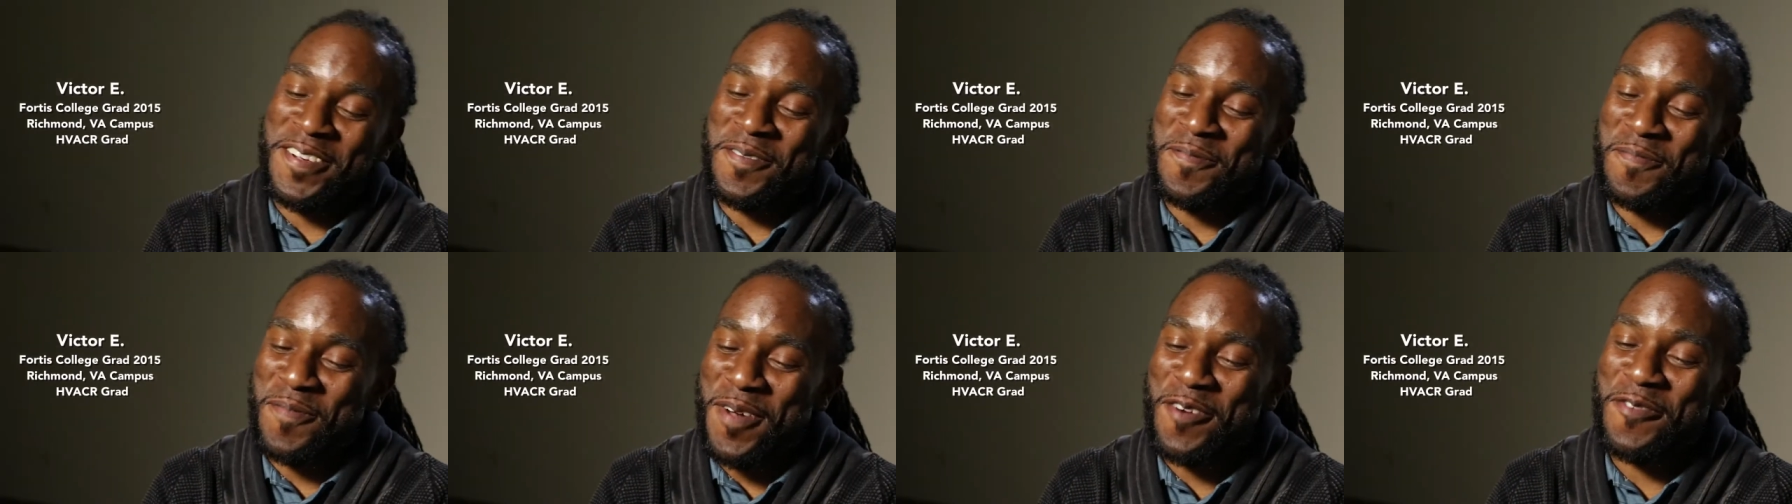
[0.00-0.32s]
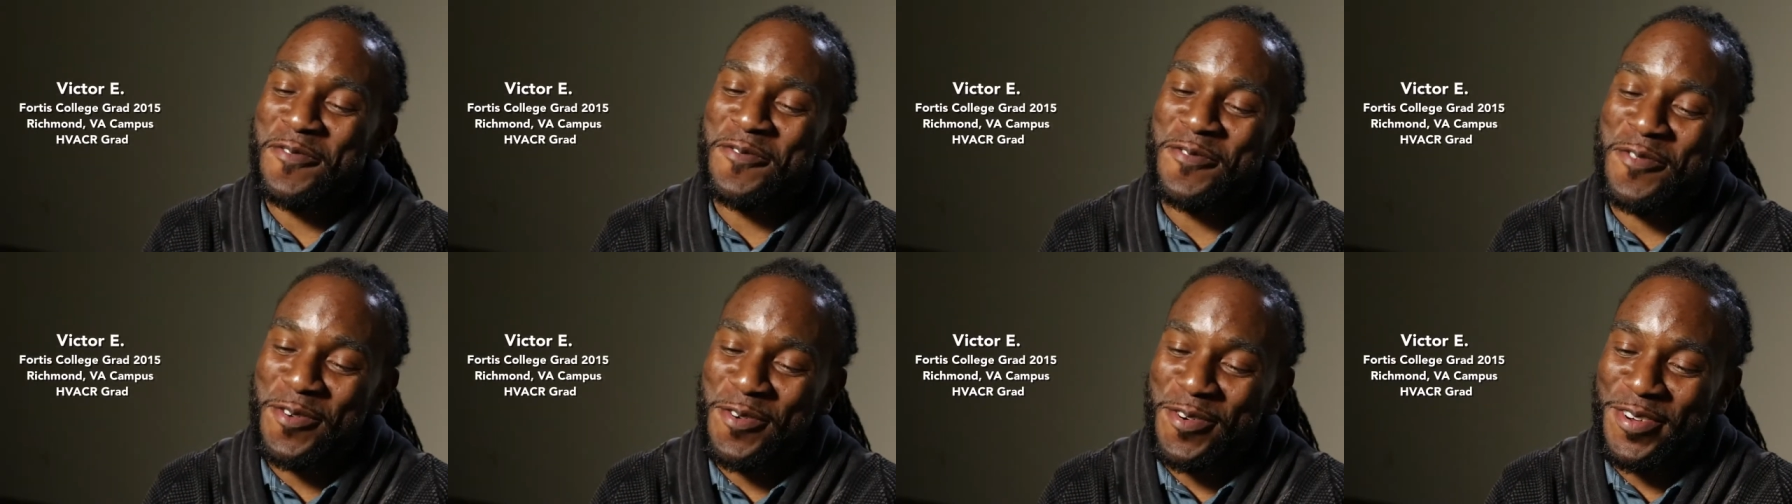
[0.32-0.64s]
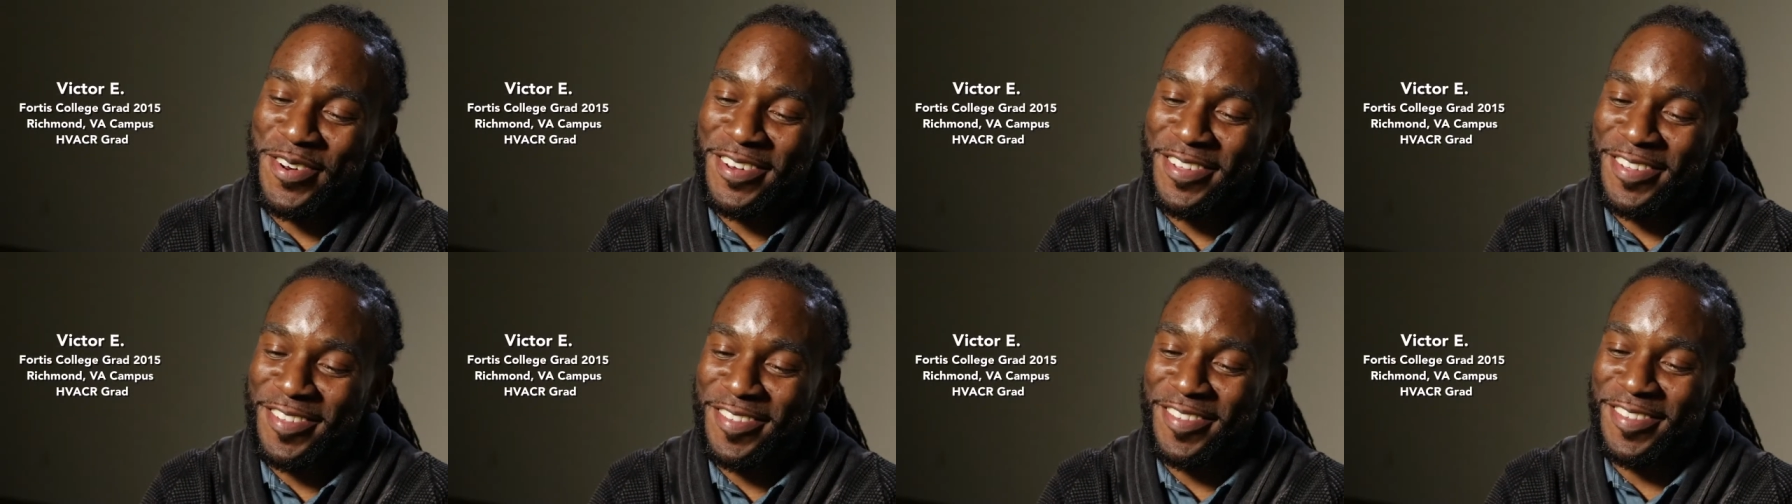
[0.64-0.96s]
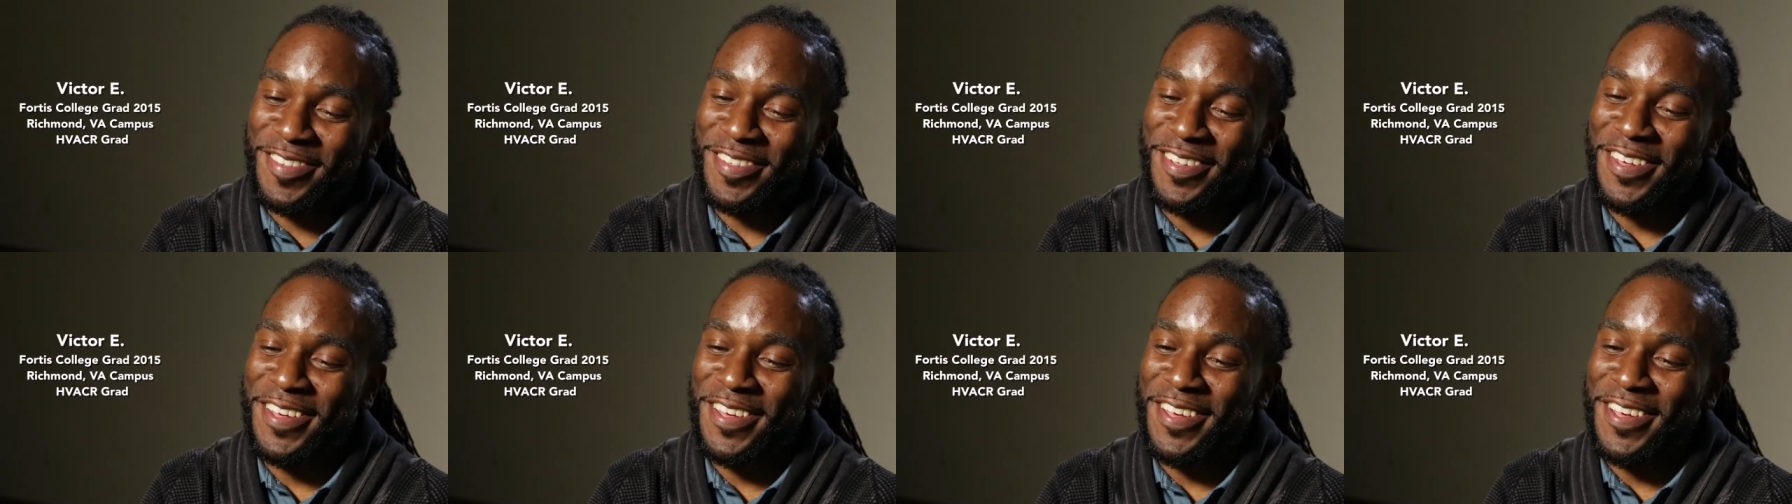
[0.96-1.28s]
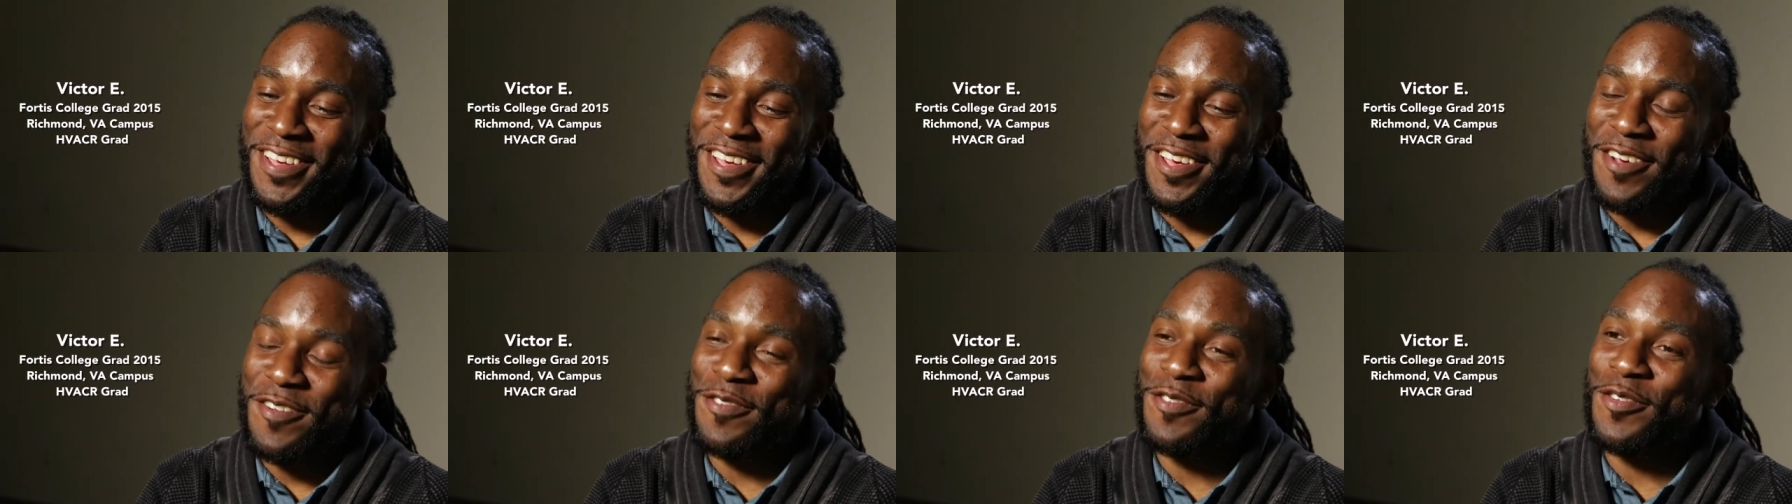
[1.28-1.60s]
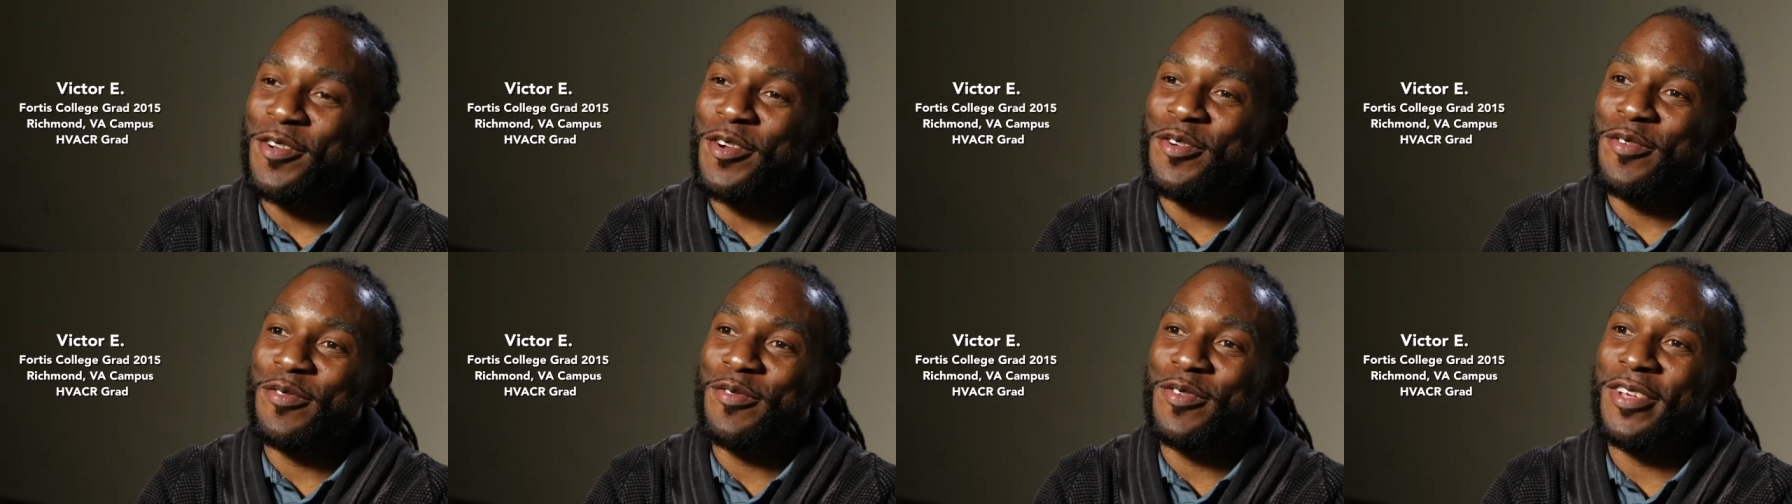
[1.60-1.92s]
My Fortis
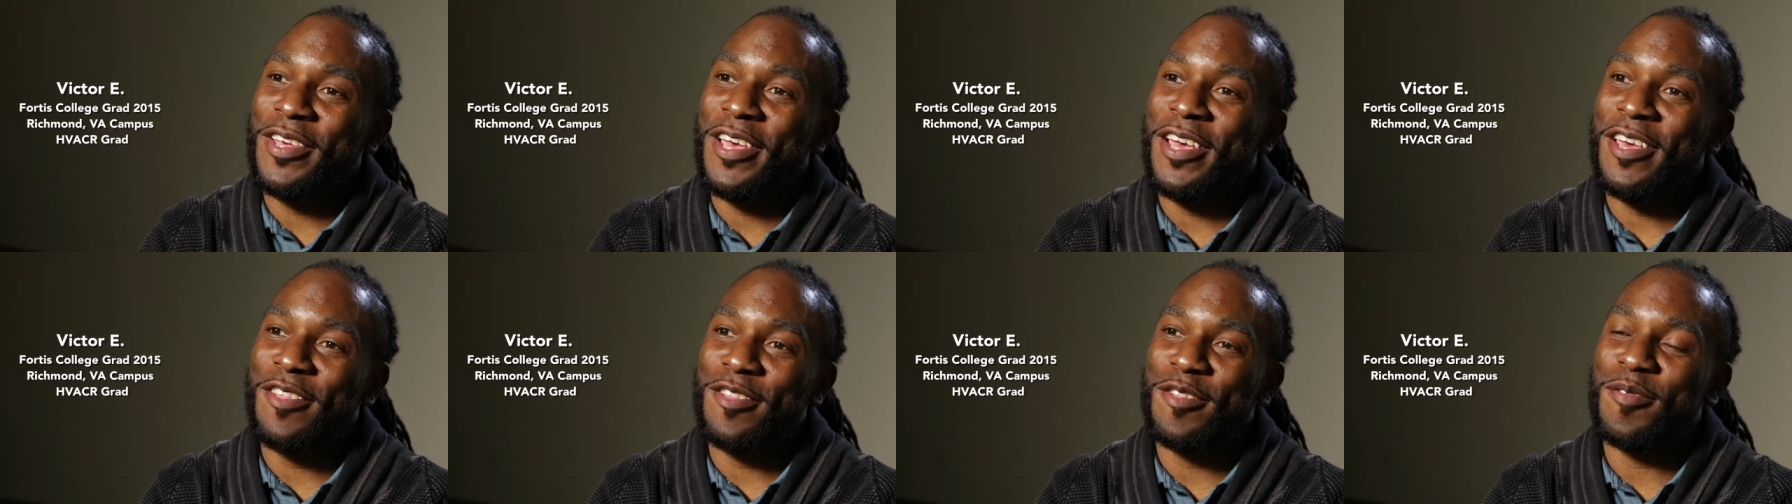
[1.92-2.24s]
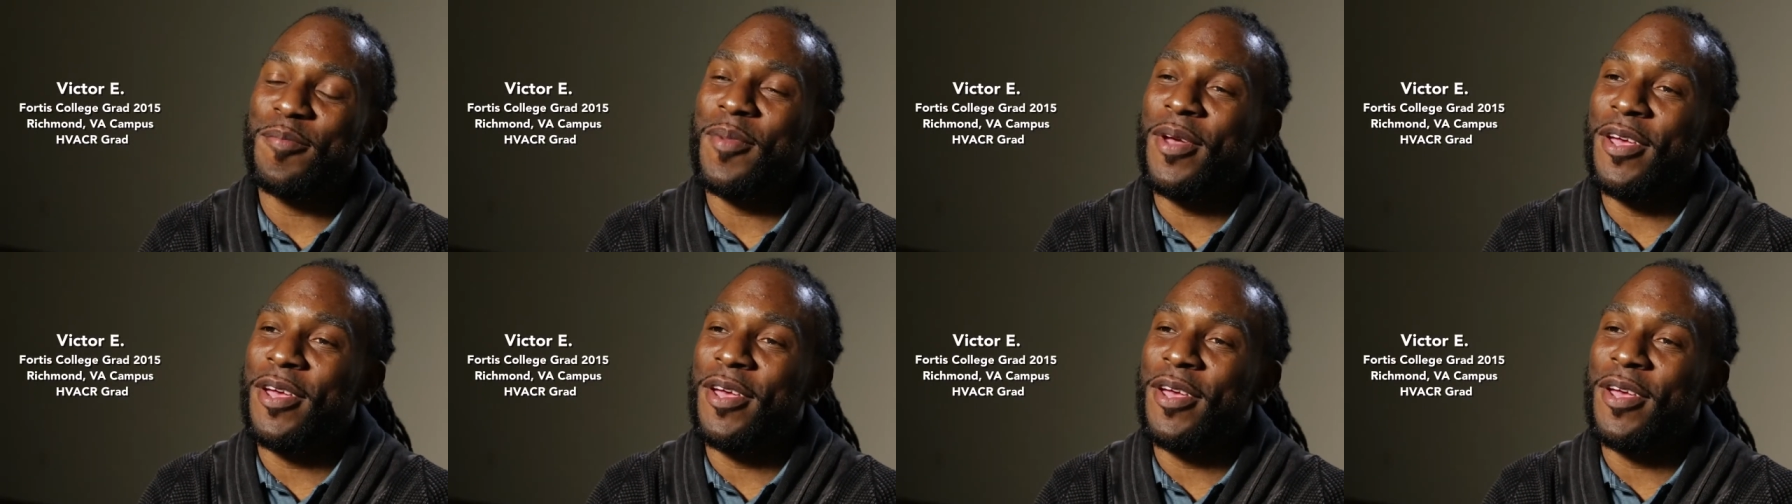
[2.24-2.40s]
certification